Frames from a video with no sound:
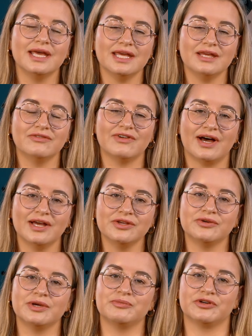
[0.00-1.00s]

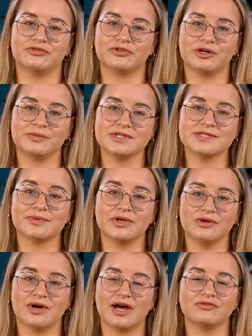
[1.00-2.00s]
Evaluate performance when you
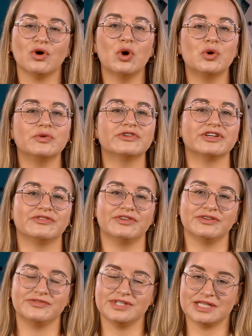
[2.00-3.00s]
have over
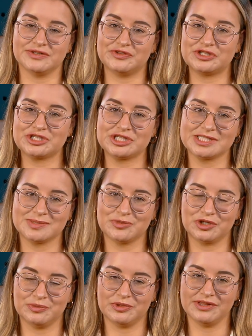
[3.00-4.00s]
50 conversions
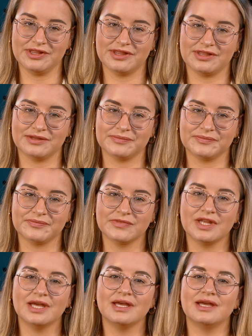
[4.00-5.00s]
per month.
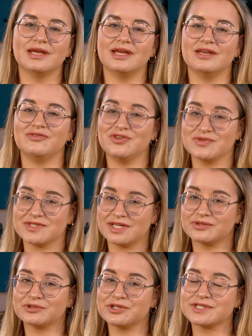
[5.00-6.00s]
If using
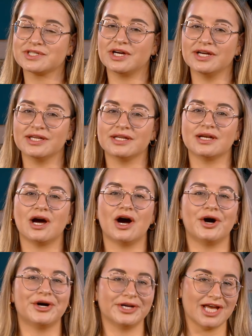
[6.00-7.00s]
ROAS target,
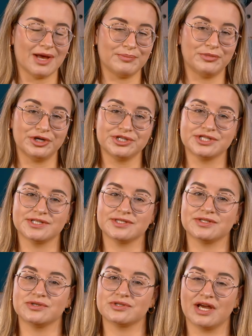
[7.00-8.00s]
uncap budgets
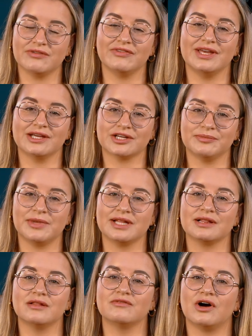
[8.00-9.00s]
to drive
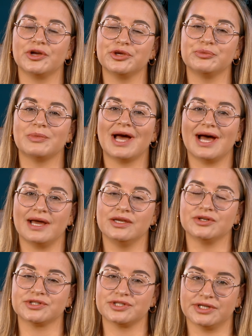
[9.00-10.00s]
incremental volume at
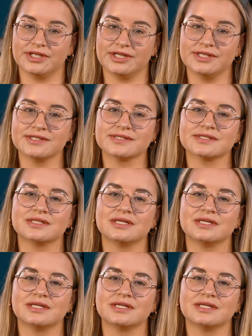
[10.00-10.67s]
your targets.